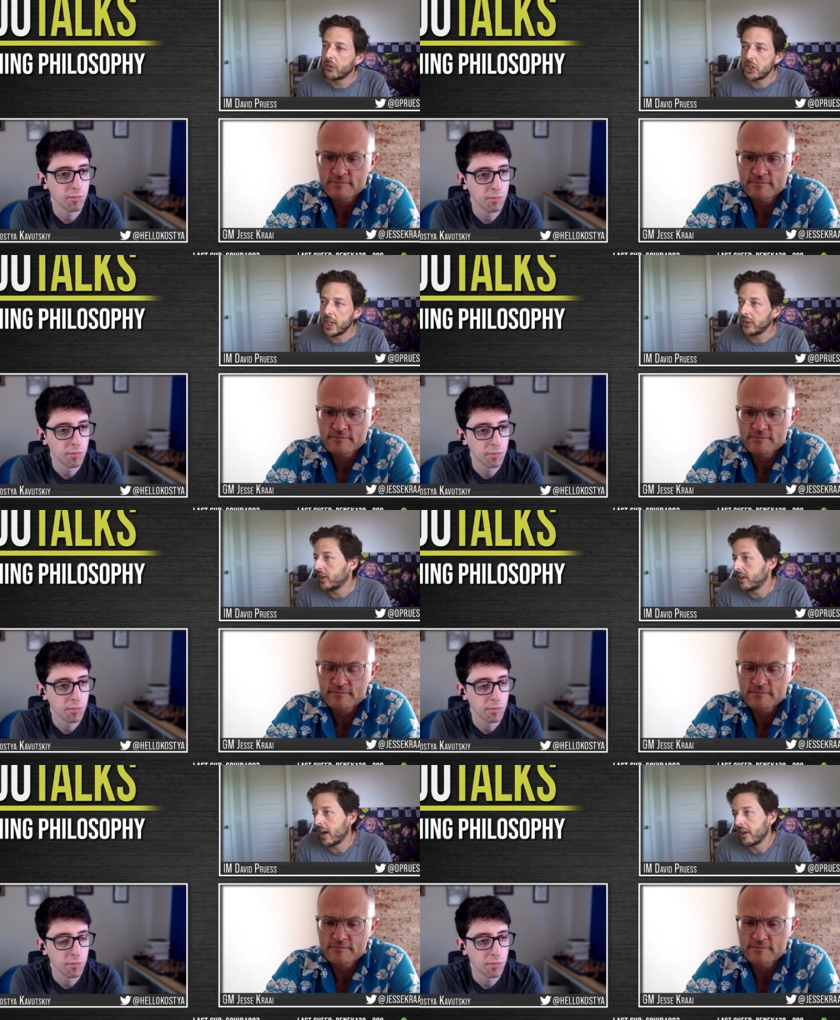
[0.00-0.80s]
Speaker 1: there's a
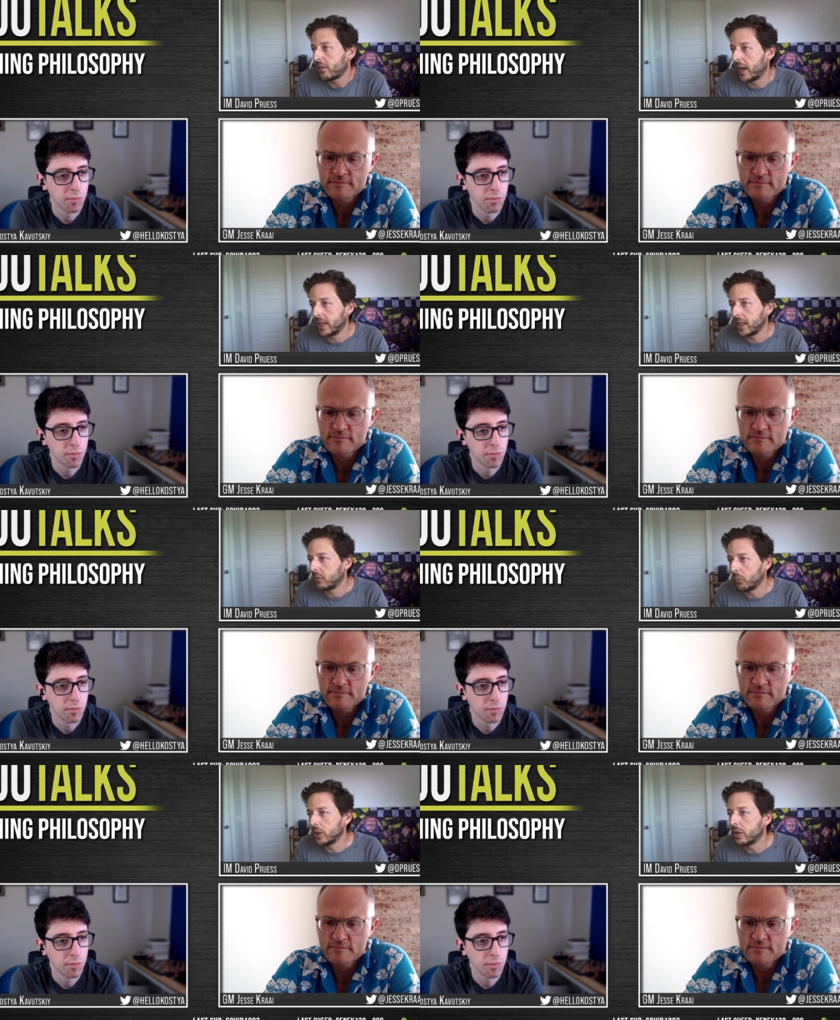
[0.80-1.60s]
chance that not finding
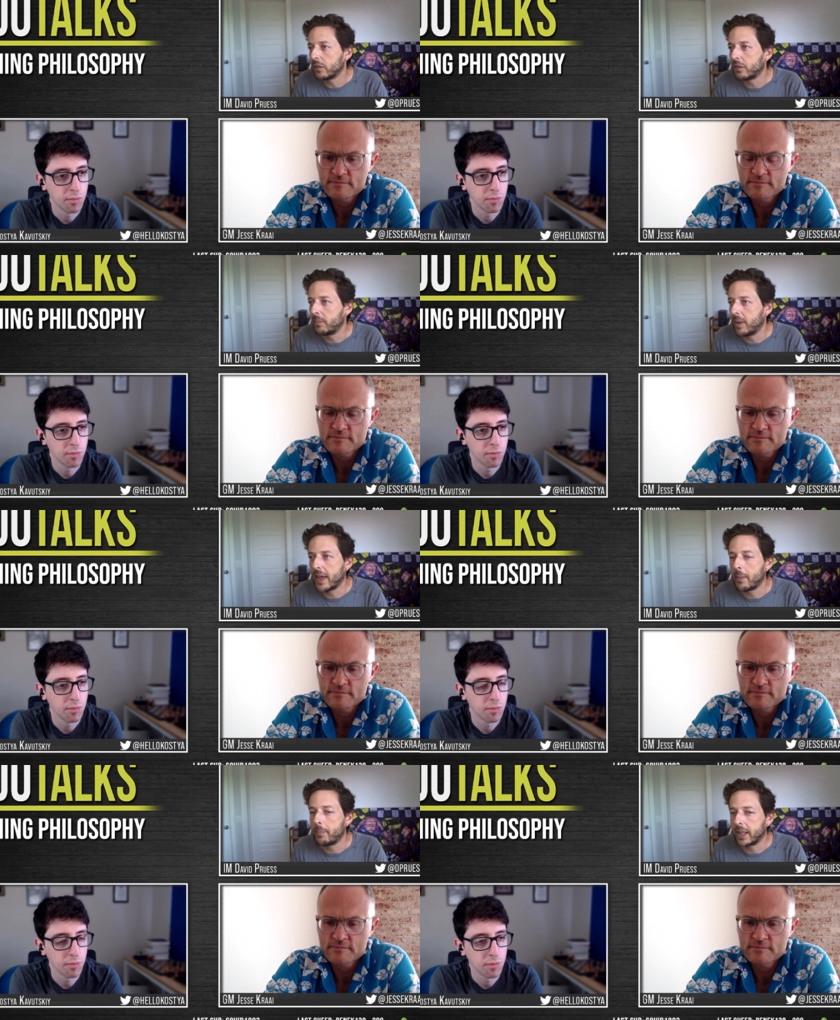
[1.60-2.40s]
it wouldn't have
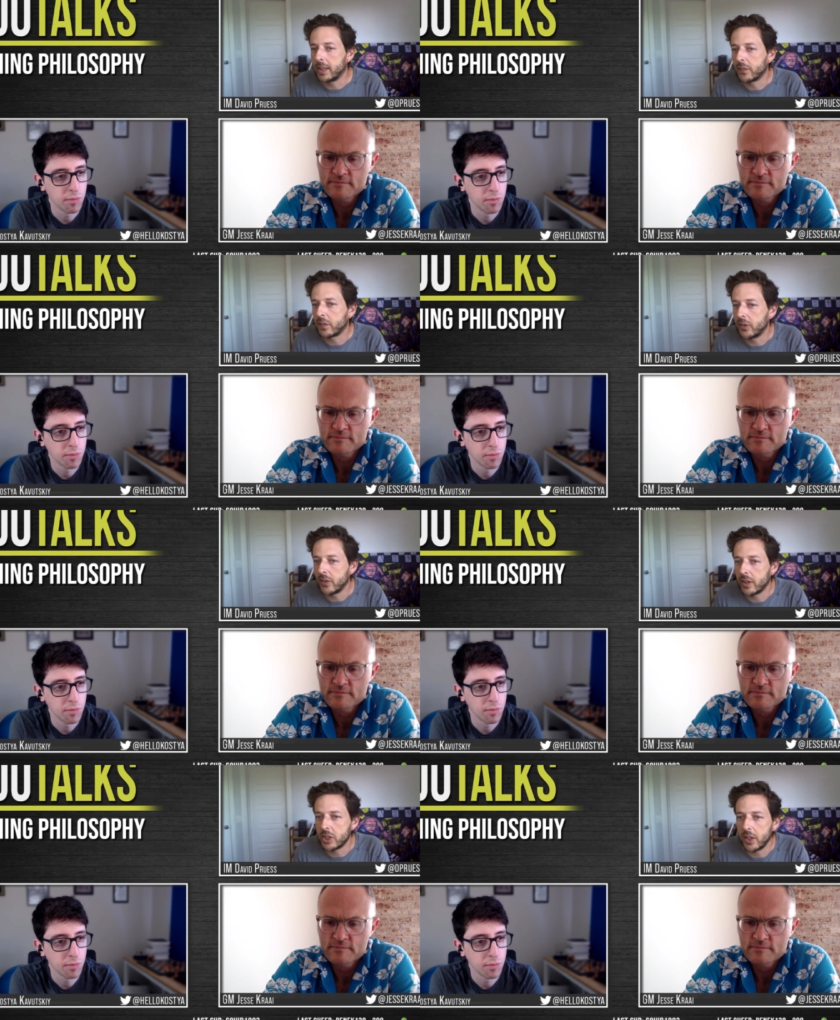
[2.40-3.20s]
made that big a
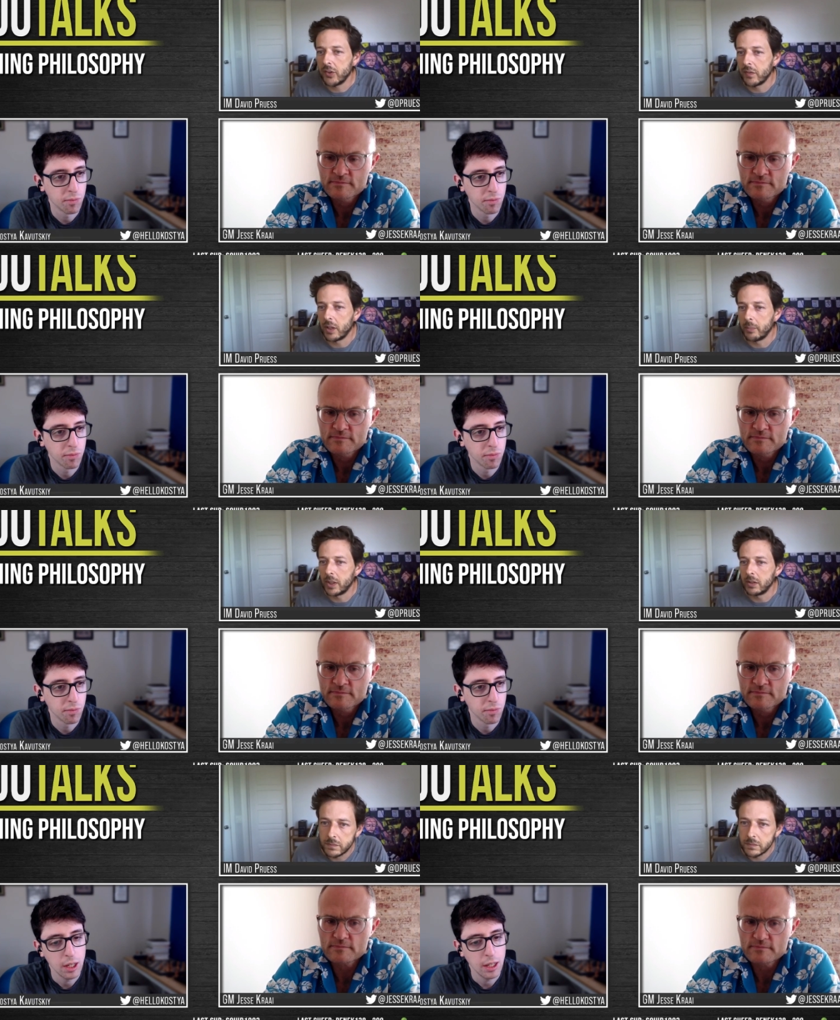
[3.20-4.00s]
difference in their chess
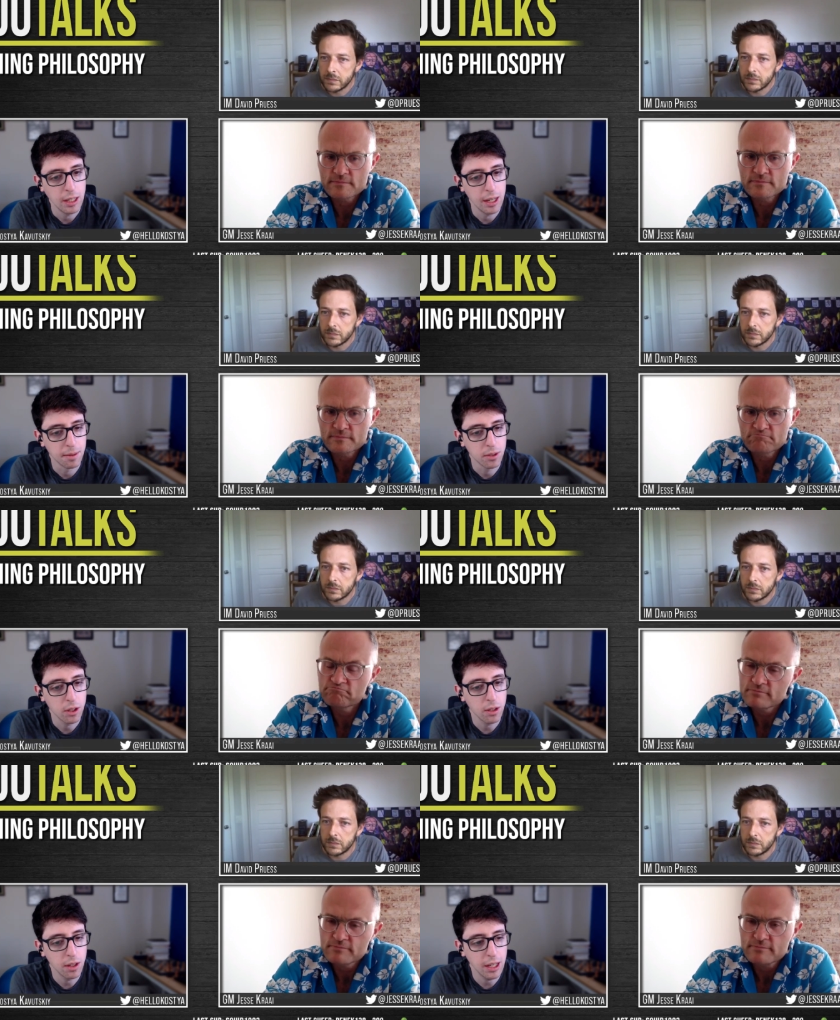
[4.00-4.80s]
development.
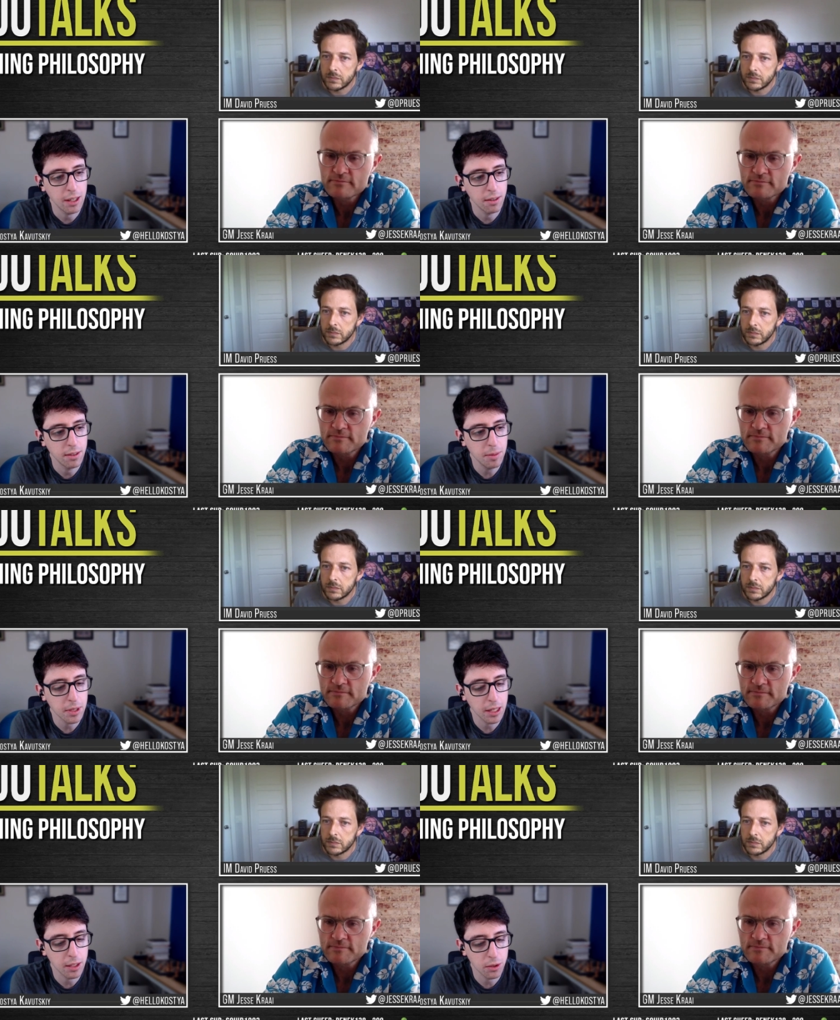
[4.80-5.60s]
Speaker 2: Yeah. So, uh, yeah,
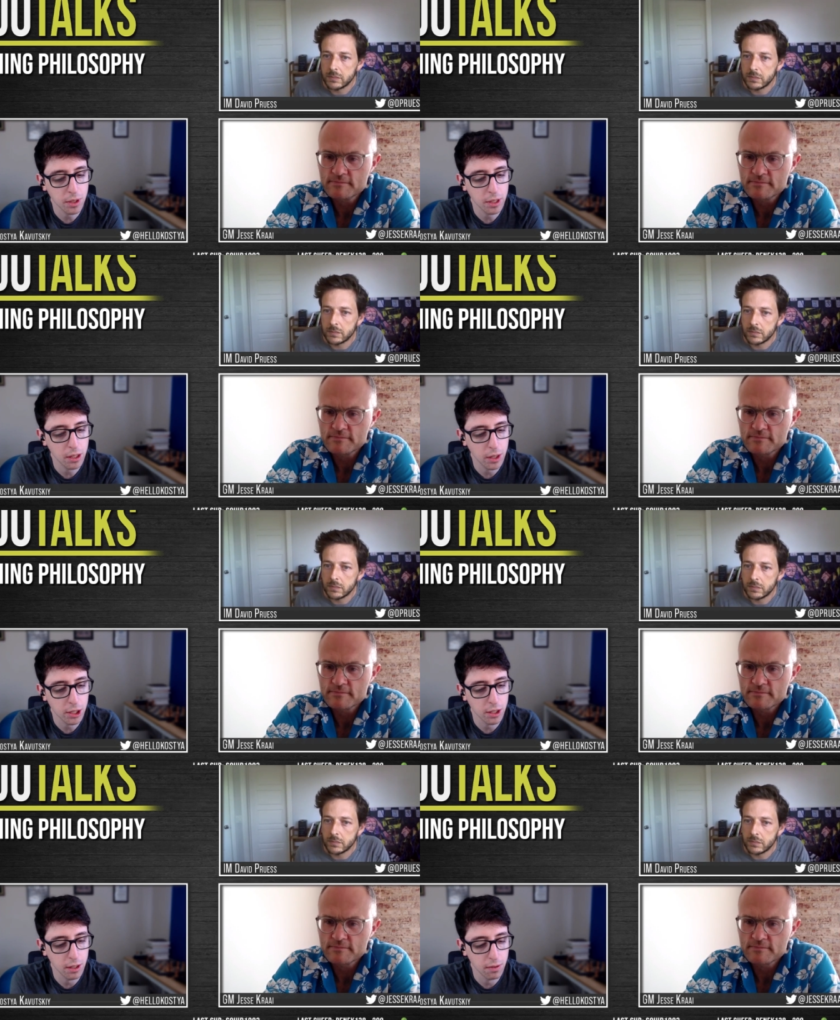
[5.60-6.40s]
it seems like it's really a
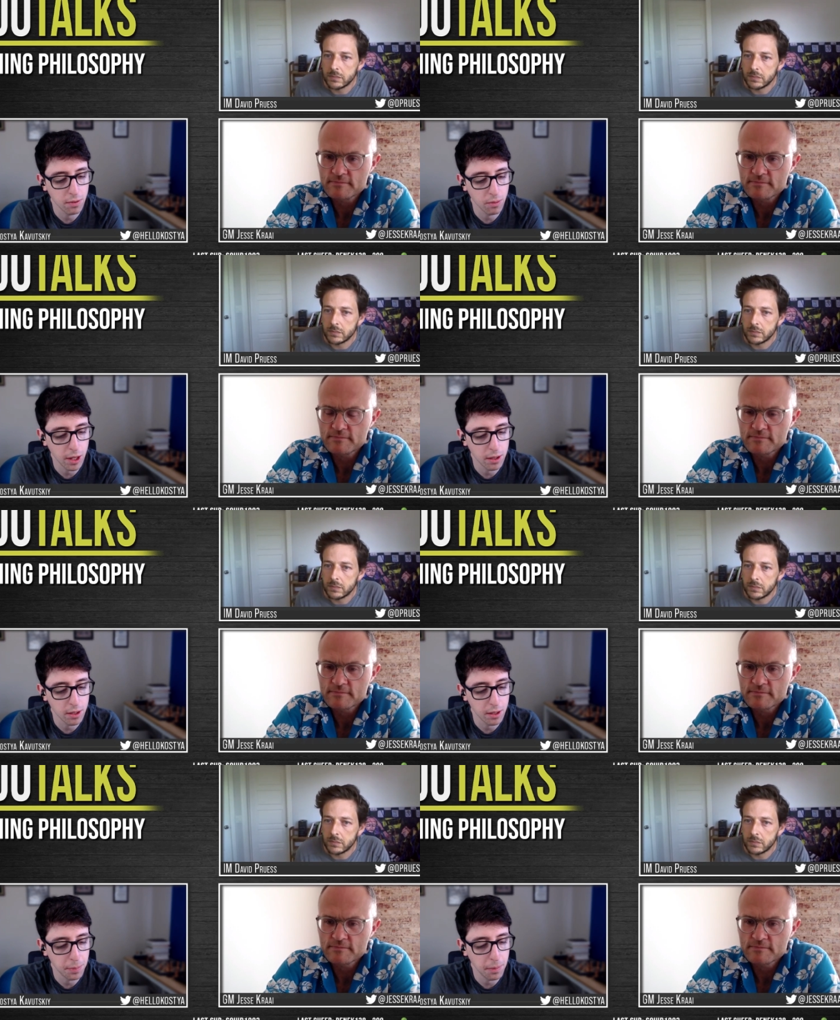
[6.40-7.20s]
question of
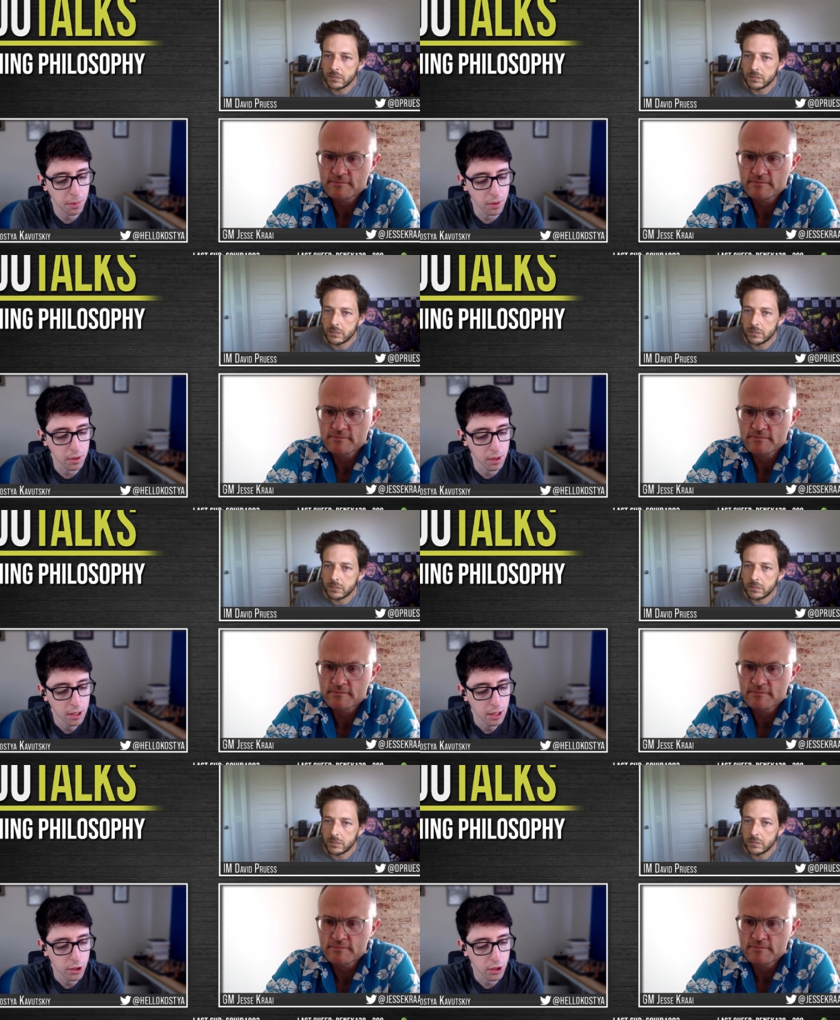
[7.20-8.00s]
whether
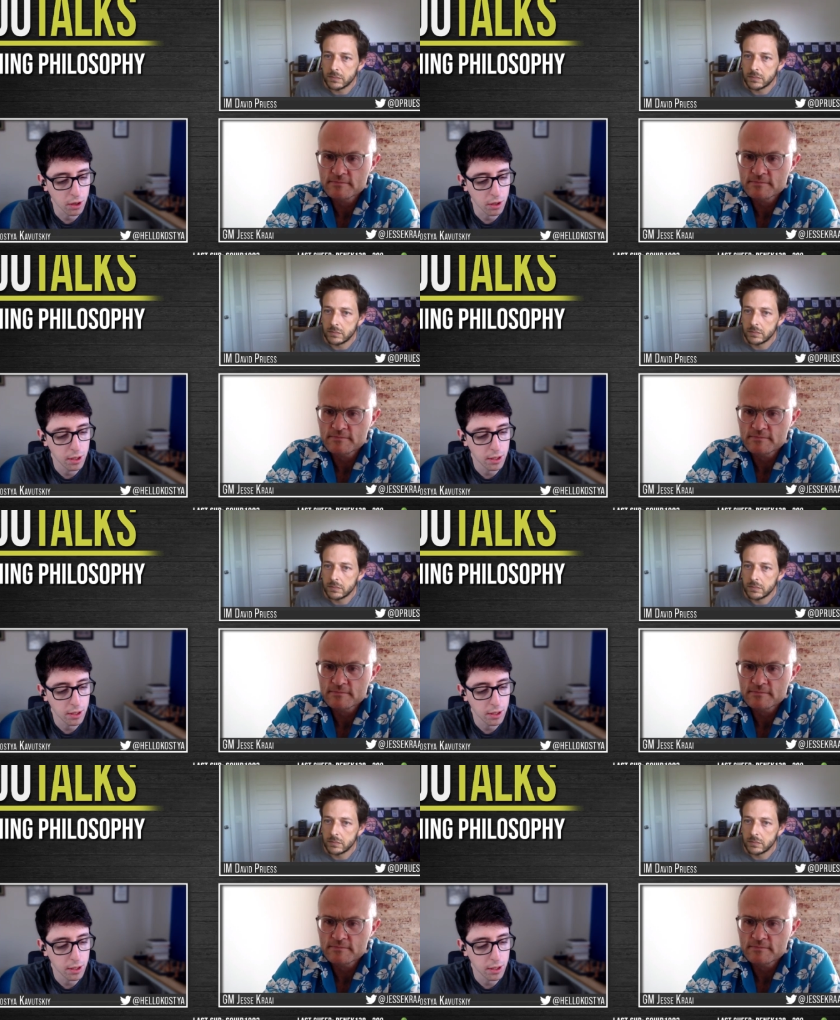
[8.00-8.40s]
people just